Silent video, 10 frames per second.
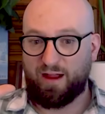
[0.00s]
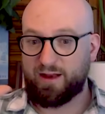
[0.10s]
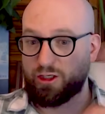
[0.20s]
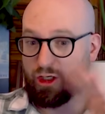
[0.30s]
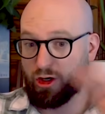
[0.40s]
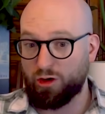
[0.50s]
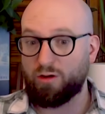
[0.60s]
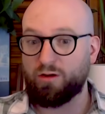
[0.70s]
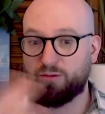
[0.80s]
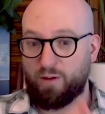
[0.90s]

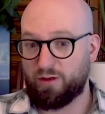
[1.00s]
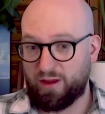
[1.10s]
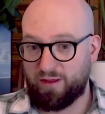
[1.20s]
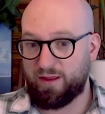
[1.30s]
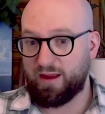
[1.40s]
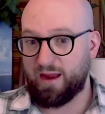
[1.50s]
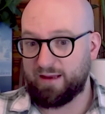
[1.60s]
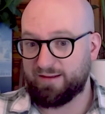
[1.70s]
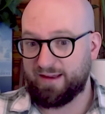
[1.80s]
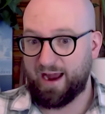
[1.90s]
internals, both in the
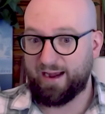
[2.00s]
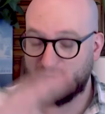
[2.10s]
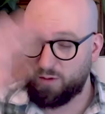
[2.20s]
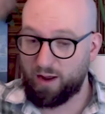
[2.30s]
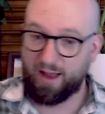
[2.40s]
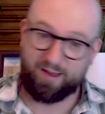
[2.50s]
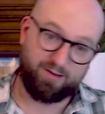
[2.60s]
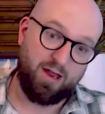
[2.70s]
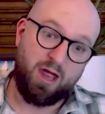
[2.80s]
inside as well as